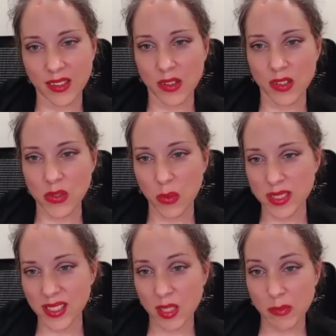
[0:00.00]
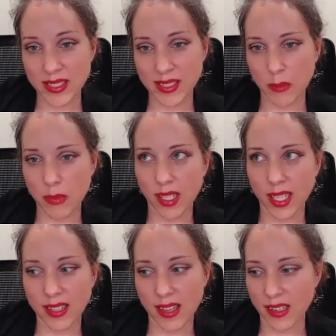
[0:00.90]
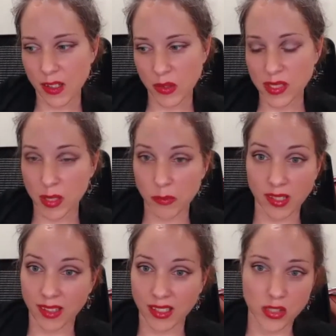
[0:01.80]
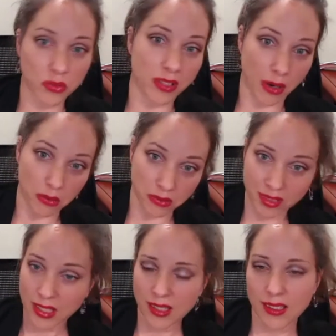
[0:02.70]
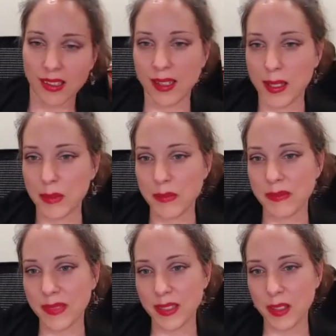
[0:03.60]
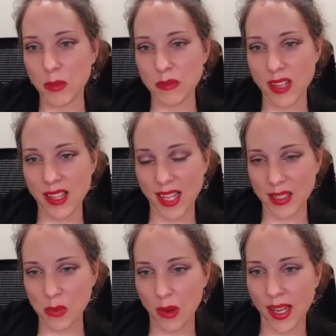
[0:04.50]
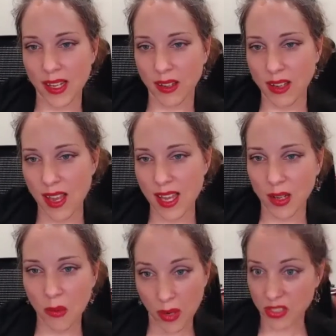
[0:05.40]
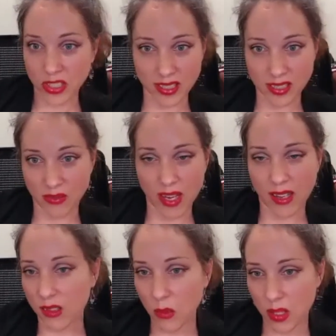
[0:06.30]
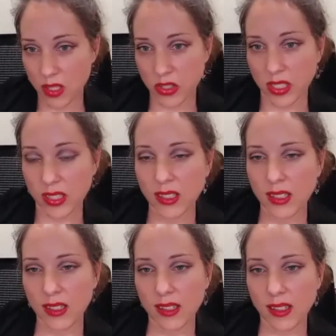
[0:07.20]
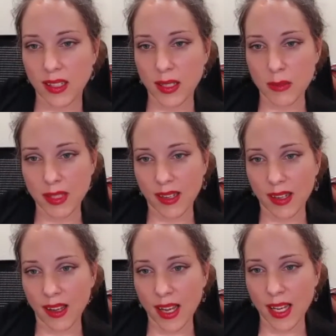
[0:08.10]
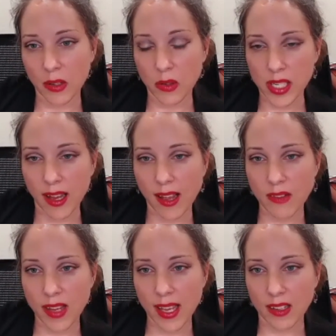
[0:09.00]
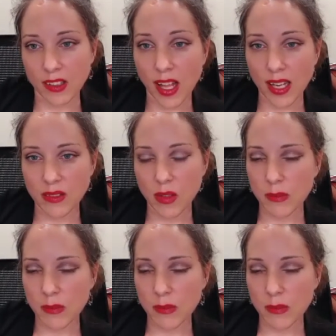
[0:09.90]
there's always going to be somebody that knows something that you don't, and that's why any question is a valid question. And I agree. I've had a lot of,